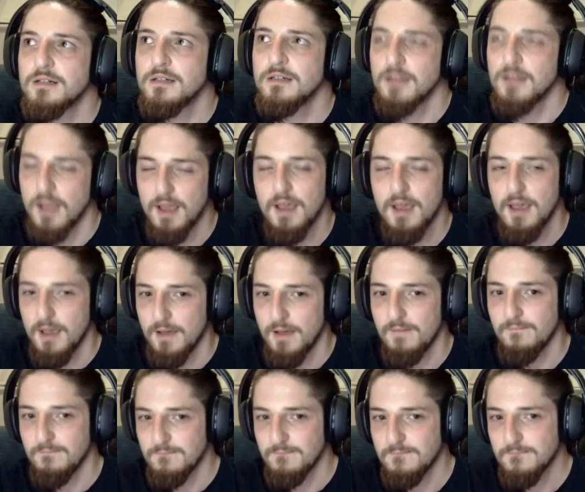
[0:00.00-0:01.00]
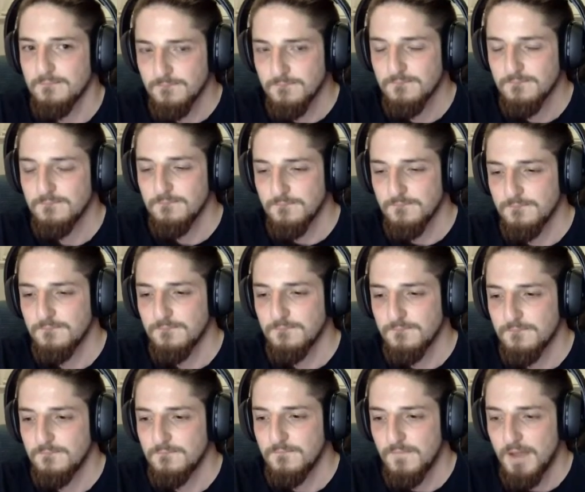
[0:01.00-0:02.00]
Yeah.
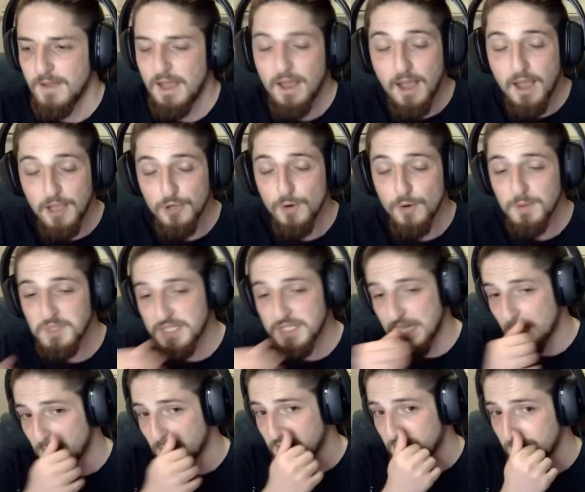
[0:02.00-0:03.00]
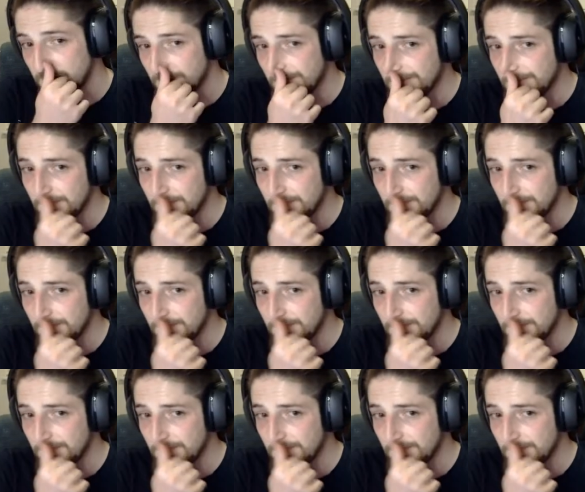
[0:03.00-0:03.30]
Hey, are you up to date with it?